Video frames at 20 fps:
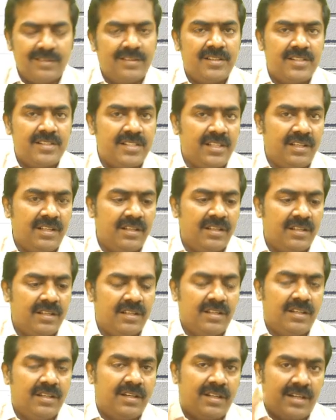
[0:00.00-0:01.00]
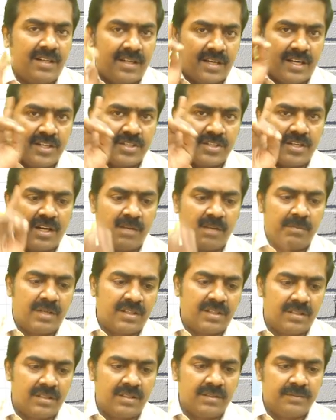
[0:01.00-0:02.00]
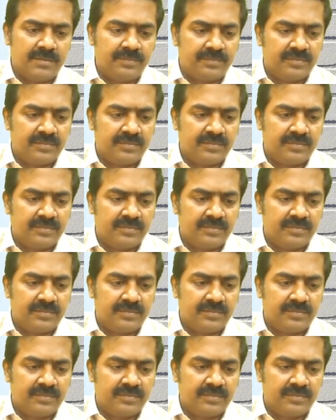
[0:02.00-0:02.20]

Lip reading: see, traditional method,